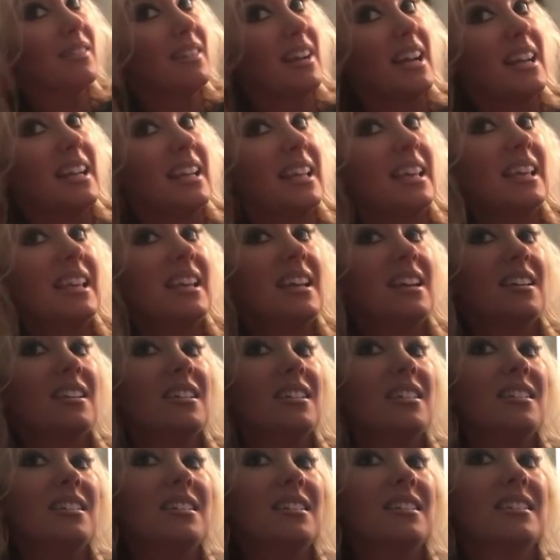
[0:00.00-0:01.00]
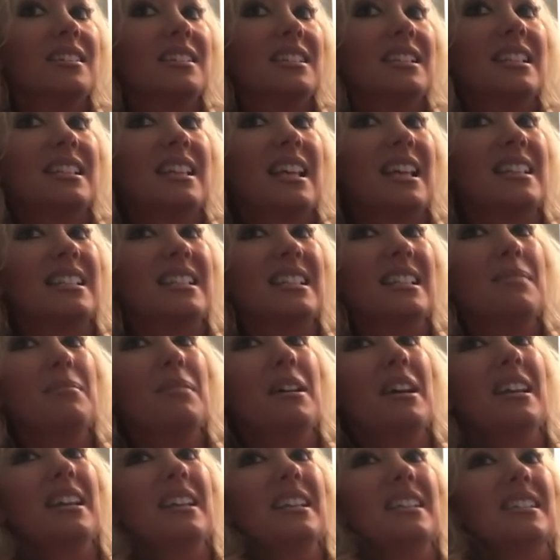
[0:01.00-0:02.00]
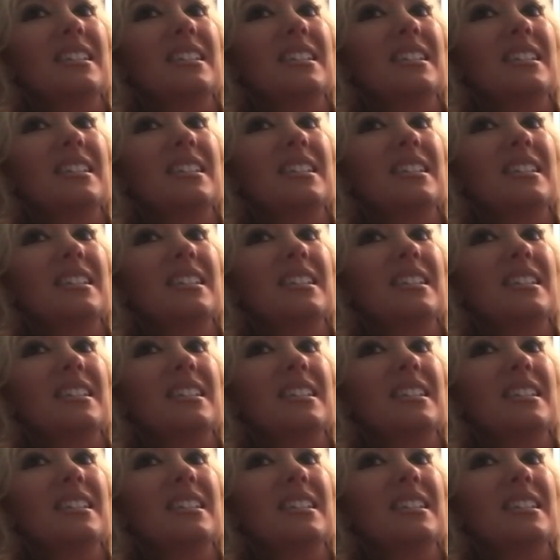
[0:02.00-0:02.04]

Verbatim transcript: Right here. Does that seem like